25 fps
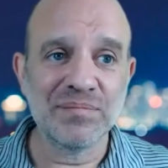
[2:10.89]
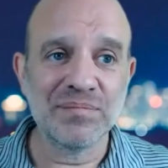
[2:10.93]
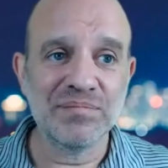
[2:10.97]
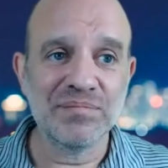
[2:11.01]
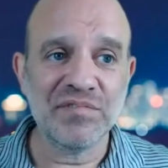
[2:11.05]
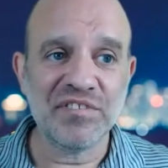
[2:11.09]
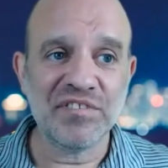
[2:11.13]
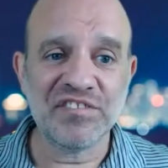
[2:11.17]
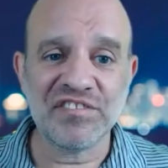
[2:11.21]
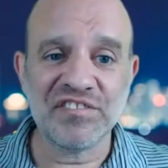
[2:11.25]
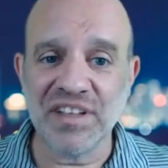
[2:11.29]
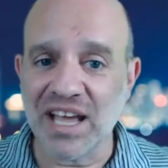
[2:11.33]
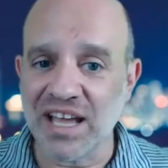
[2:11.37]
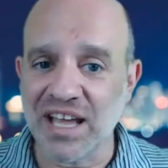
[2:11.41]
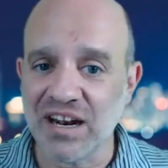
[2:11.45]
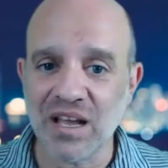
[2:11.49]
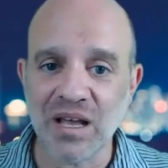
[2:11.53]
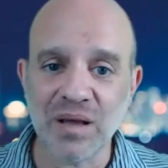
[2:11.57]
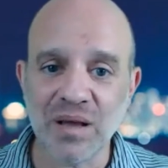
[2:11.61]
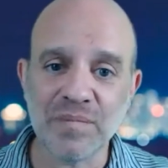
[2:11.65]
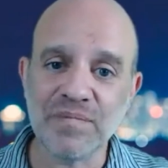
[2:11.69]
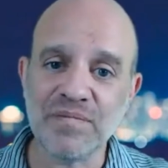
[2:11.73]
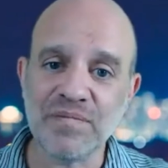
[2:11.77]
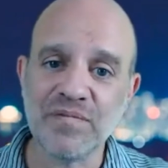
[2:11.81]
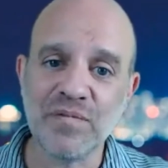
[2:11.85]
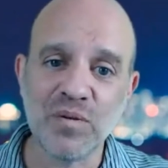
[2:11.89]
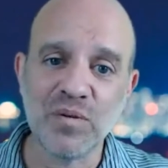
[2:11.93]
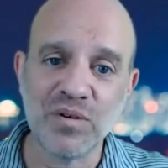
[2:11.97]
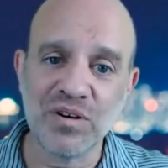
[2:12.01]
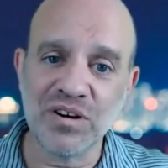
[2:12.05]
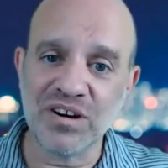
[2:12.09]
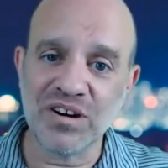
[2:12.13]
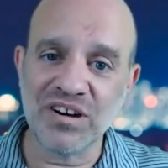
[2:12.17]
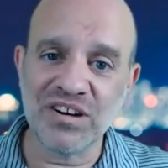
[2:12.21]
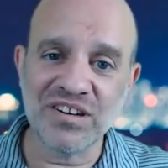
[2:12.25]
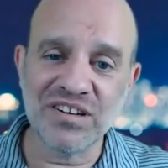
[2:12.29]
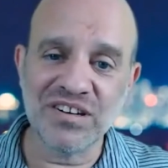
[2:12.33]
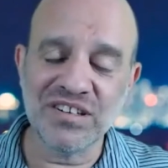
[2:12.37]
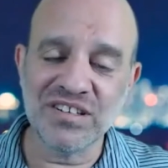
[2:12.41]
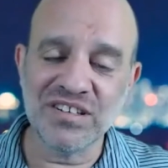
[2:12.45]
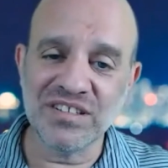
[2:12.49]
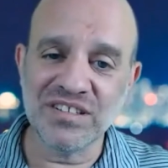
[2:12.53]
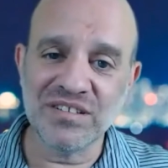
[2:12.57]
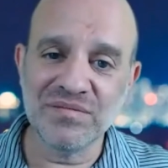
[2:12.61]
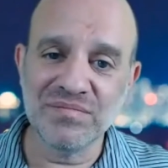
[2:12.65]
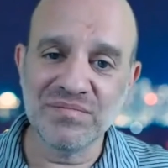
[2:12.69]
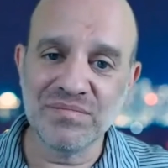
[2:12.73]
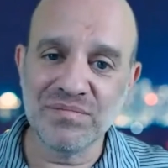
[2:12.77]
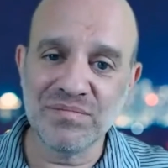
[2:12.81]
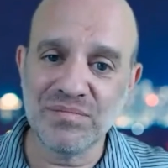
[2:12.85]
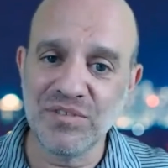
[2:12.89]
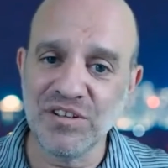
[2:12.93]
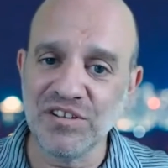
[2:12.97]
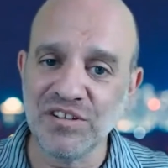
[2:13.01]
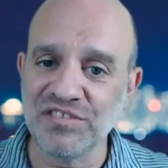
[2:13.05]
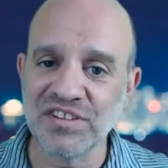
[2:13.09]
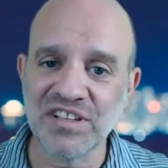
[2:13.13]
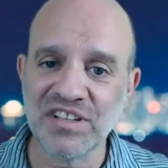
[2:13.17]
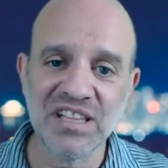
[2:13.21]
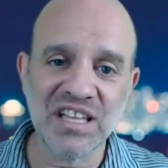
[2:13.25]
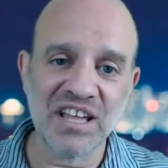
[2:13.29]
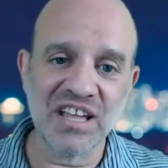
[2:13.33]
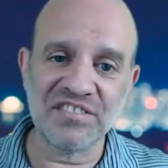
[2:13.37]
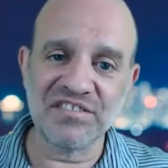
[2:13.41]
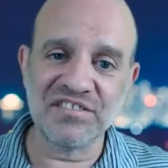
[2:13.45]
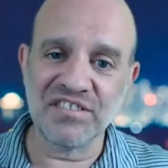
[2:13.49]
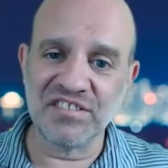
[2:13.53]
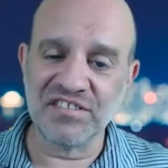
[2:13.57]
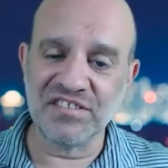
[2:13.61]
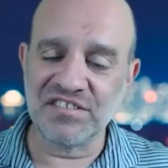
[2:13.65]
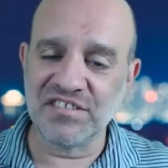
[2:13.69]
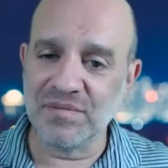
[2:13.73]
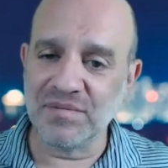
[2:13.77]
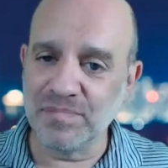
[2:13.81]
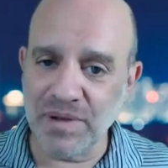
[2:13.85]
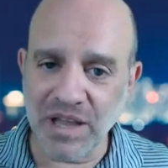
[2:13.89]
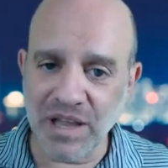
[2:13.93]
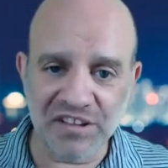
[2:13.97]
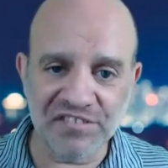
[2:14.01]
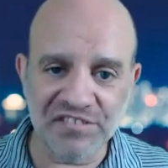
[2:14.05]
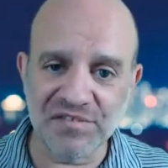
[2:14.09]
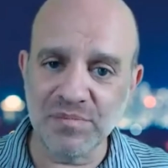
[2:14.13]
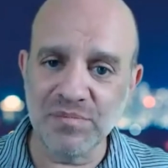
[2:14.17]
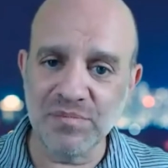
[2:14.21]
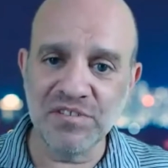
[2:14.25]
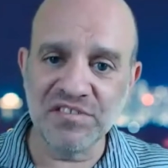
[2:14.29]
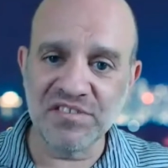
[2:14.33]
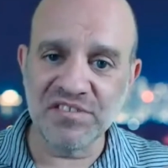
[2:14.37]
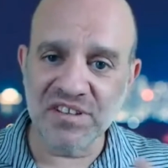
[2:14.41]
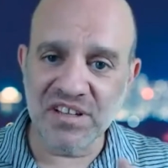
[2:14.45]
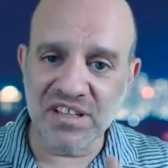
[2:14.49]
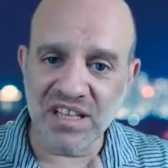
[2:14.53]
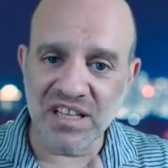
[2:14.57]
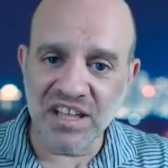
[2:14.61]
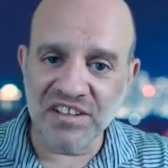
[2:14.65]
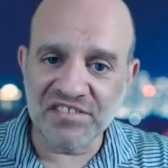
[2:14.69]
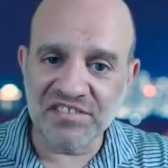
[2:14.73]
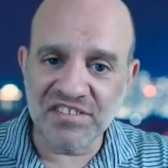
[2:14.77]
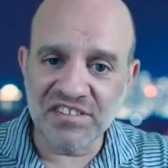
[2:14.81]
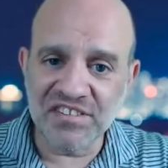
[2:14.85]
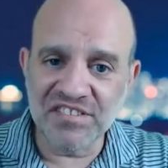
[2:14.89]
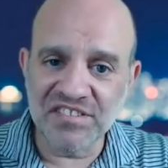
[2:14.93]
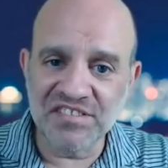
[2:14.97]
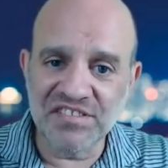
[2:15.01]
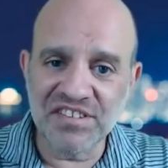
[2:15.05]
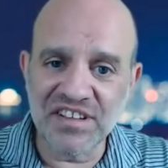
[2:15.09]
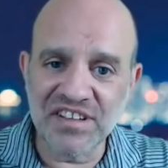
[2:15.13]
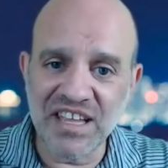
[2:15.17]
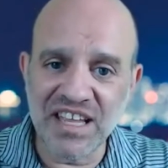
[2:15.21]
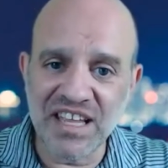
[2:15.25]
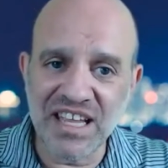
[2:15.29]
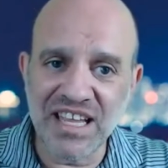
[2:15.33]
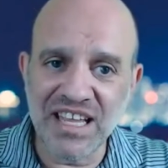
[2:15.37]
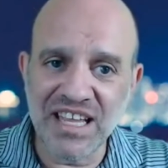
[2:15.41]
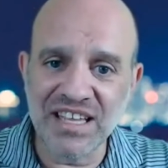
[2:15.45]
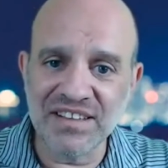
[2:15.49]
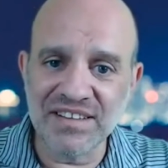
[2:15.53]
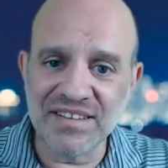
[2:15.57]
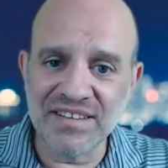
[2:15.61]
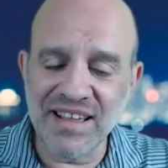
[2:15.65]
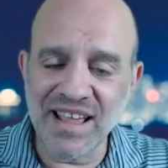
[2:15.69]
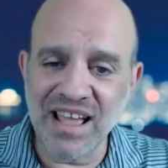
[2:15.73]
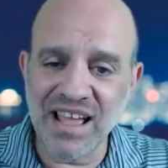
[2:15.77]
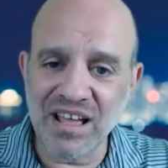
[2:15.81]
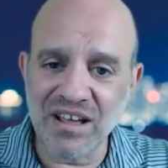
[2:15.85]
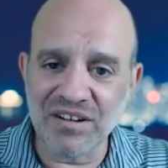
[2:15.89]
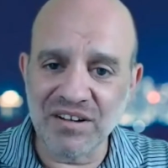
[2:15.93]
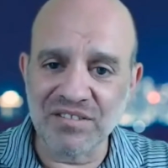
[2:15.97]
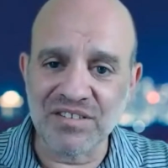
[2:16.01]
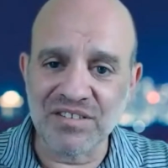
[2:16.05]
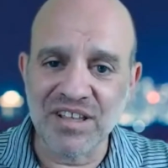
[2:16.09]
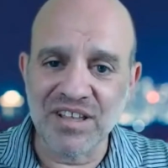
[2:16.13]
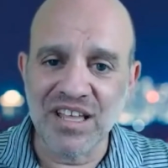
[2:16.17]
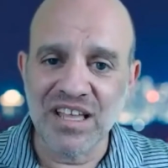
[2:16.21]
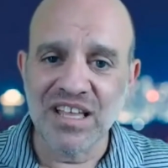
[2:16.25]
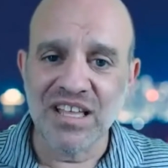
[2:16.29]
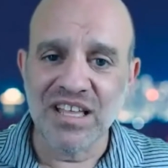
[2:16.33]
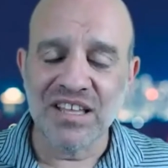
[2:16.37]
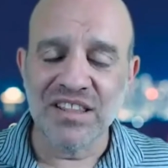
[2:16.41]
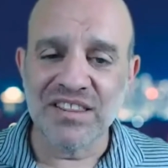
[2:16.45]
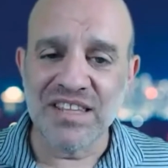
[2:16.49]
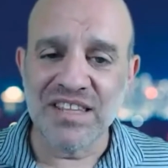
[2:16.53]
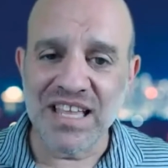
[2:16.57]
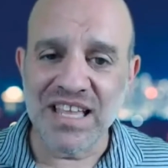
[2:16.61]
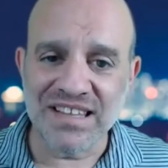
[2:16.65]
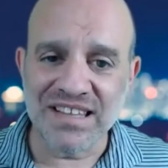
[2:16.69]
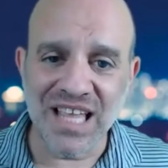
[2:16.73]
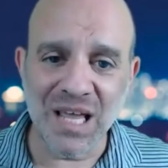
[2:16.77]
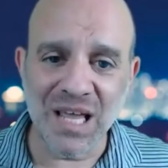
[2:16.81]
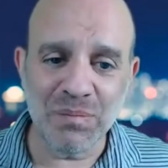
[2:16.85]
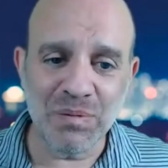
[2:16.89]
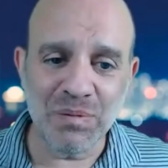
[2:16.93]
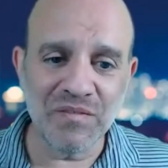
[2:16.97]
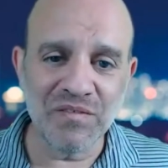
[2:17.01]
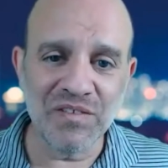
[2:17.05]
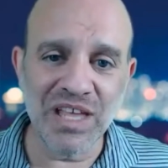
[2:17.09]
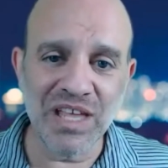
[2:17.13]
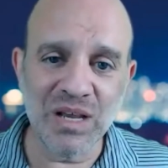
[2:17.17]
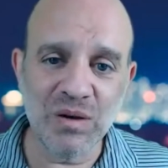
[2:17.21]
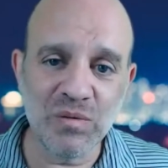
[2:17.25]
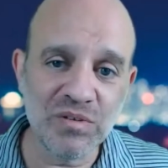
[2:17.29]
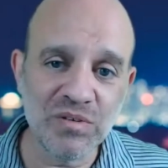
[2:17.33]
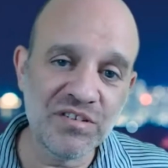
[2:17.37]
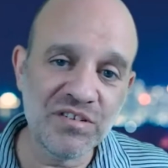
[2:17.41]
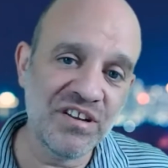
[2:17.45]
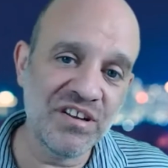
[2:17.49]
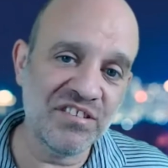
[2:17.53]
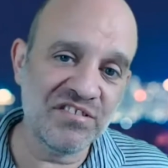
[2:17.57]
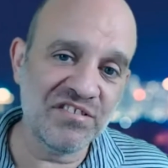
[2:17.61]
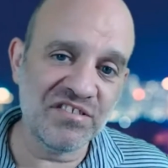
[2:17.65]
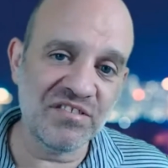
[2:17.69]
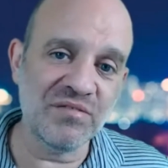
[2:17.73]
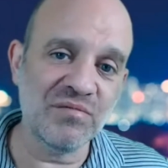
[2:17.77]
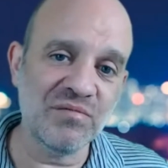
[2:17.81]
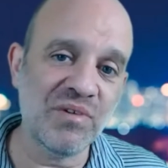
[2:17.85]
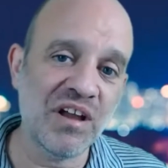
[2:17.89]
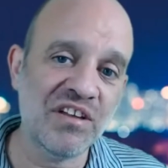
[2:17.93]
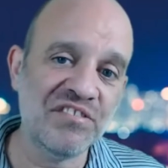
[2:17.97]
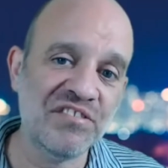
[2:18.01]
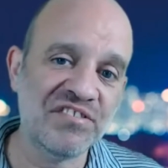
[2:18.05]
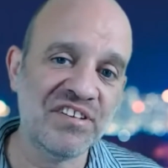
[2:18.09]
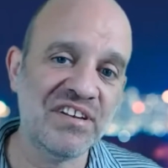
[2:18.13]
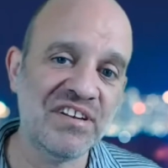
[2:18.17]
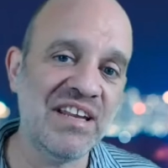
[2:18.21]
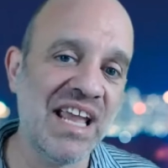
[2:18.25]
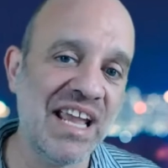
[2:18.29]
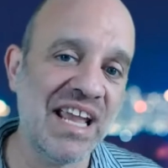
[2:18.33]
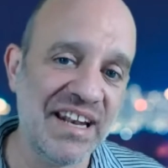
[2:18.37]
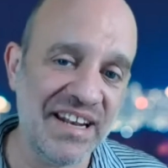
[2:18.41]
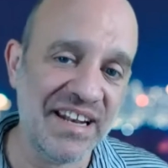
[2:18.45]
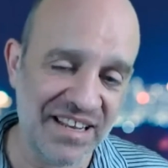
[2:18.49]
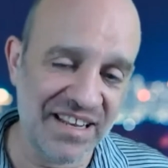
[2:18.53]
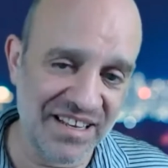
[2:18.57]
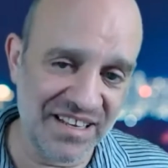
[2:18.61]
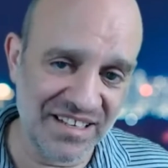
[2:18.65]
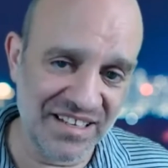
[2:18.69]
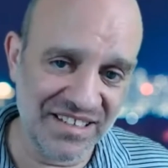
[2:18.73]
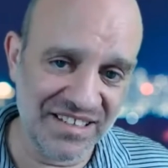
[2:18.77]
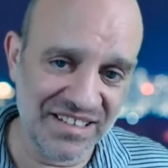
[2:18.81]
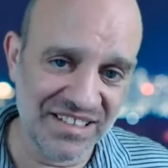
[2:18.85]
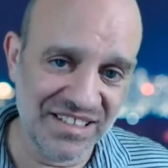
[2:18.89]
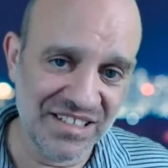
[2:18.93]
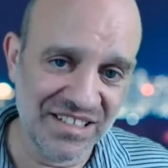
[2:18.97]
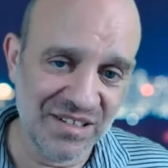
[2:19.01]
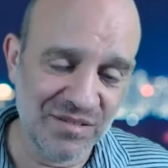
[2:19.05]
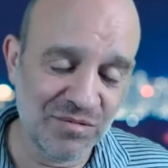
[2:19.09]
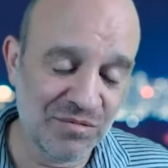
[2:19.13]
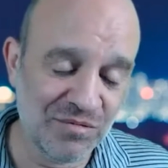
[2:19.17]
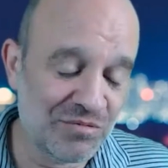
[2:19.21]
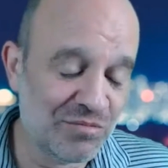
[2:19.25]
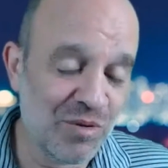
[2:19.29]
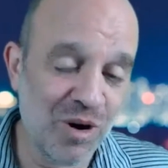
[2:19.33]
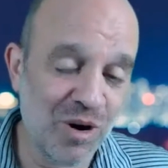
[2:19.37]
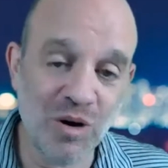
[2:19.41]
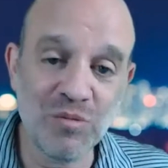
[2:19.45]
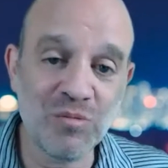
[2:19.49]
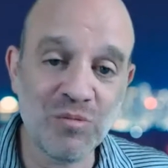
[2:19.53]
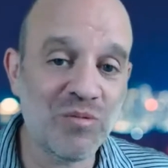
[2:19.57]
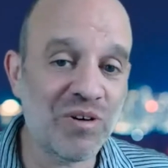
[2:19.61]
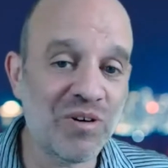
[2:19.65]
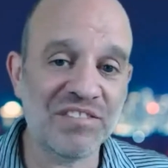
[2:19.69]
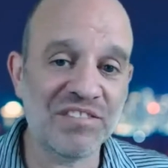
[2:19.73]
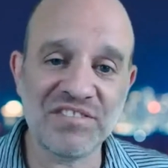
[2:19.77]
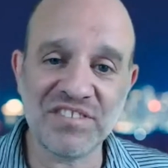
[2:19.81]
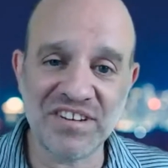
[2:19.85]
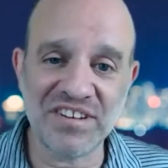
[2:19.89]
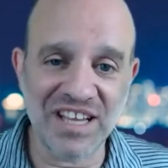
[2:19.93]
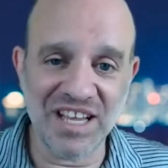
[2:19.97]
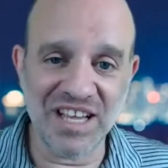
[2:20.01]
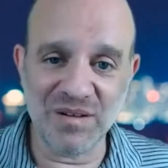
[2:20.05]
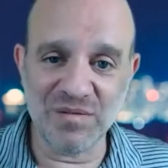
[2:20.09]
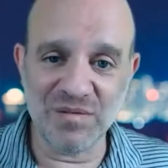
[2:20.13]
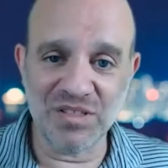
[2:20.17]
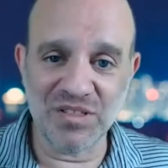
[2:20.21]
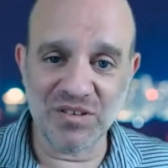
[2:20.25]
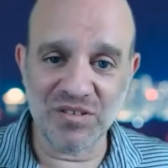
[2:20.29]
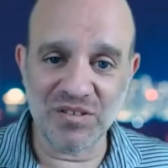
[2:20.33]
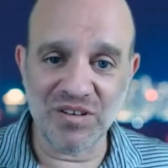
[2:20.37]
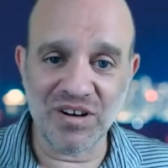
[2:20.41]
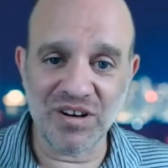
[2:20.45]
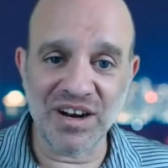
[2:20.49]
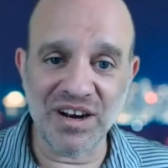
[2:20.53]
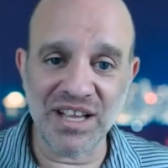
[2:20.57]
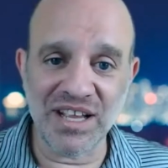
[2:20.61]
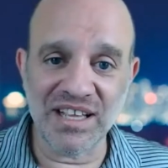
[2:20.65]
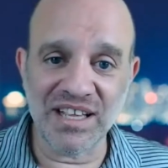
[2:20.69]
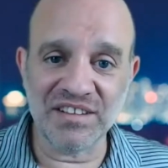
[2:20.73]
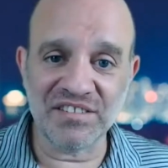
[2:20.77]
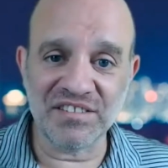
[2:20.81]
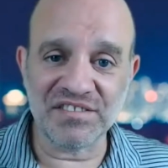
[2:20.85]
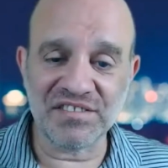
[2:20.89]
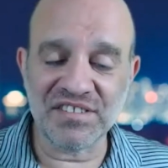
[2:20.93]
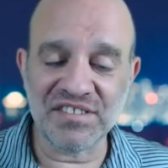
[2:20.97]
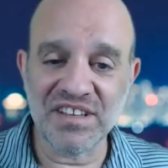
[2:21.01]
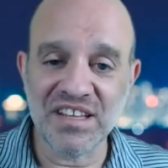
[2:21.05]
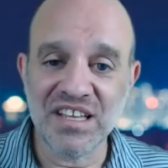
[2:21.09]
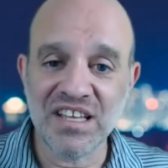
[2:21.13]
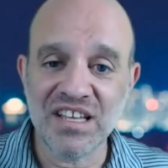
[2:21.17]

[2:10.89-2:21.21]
sign up for music lessons, the best music lessons in town, that type of language isn't resonating, won't resonate with your audience.